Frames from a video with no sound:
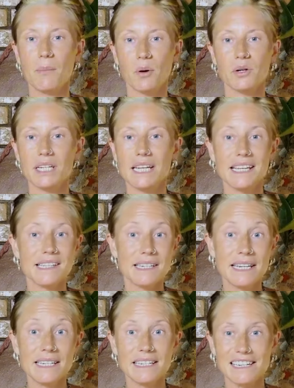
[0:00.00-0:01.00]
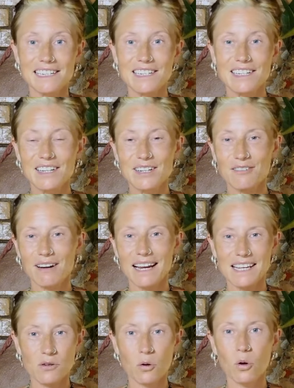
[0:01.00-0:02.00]
body is needed, right?
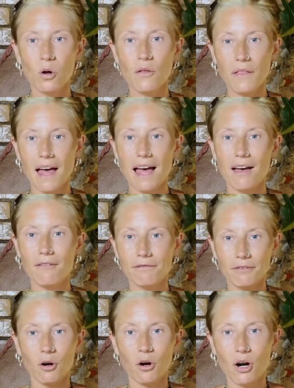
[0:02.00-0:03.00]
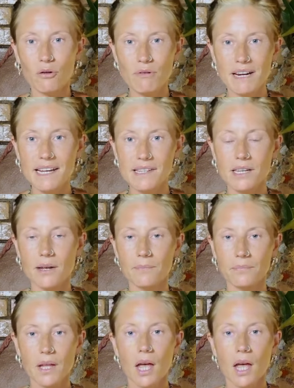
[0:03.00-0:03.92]
It's all there for a reason.